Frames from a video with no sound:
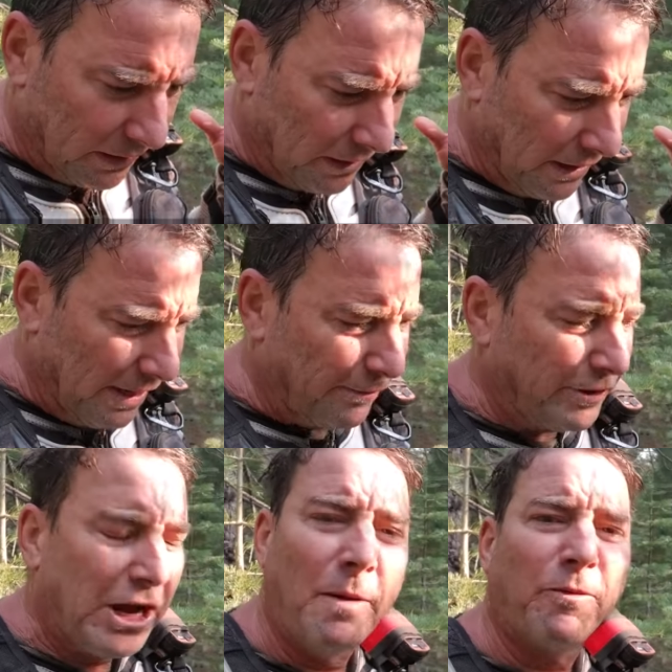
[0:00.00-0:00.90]
live
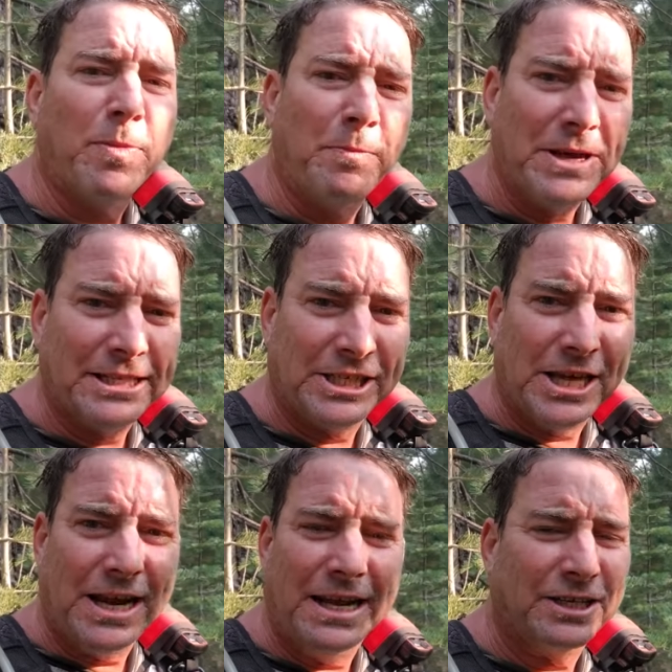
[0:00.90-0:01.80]
and come from the big
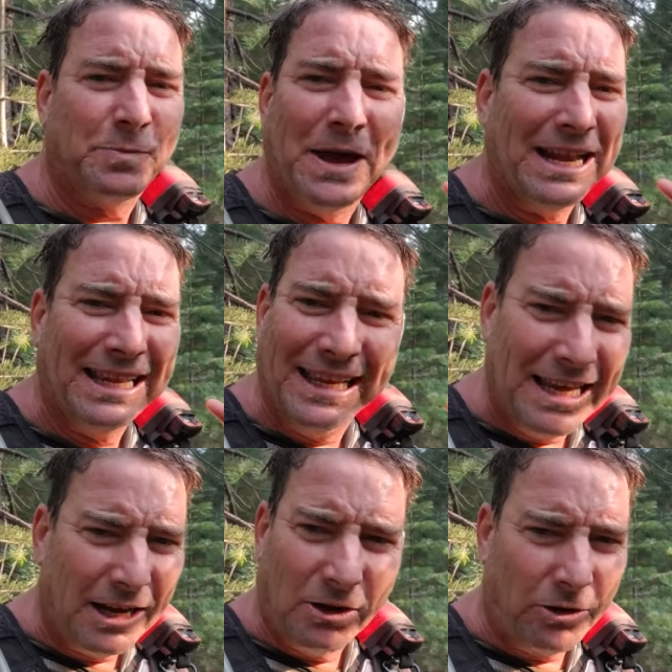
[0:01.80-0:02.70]
city and spend
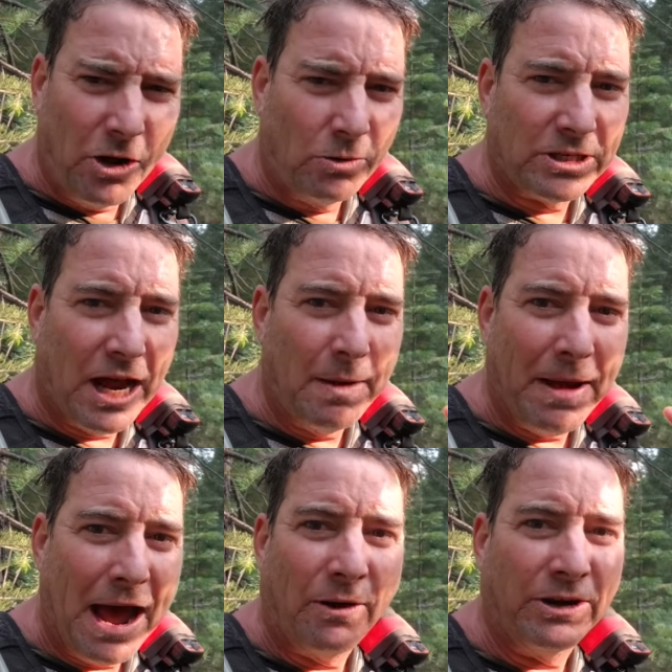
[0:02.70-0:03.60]
little or no time
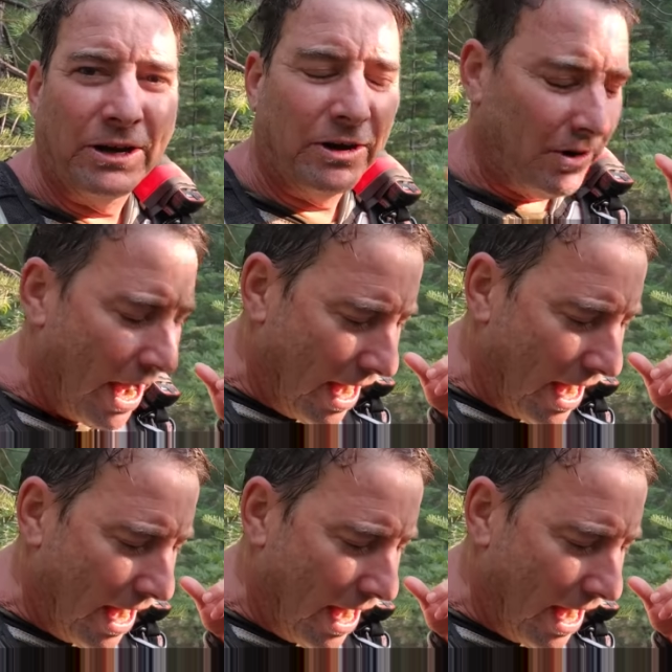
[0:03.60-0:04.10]
out here